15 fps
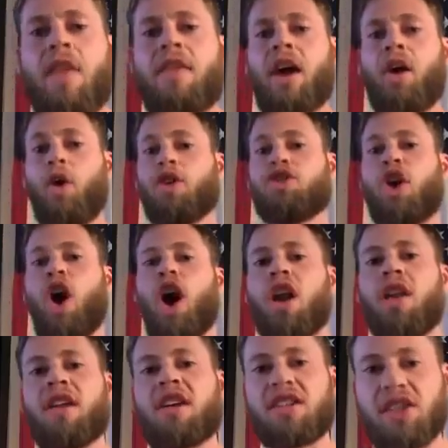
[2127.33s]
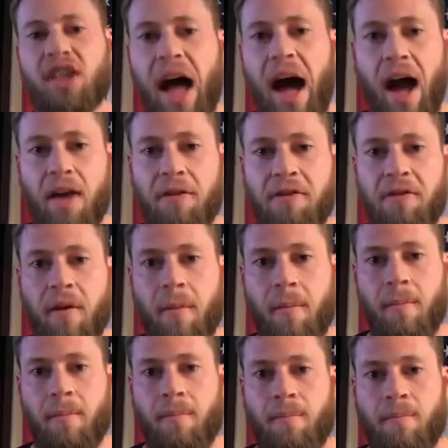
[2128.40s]
that holds all of this life
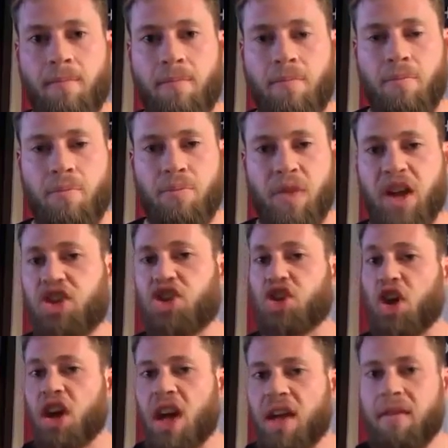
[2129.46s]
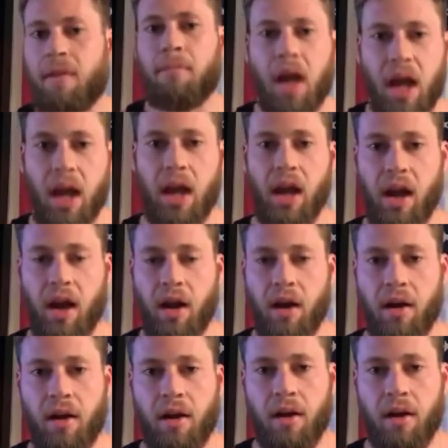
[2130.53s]
that shouldn't even be here,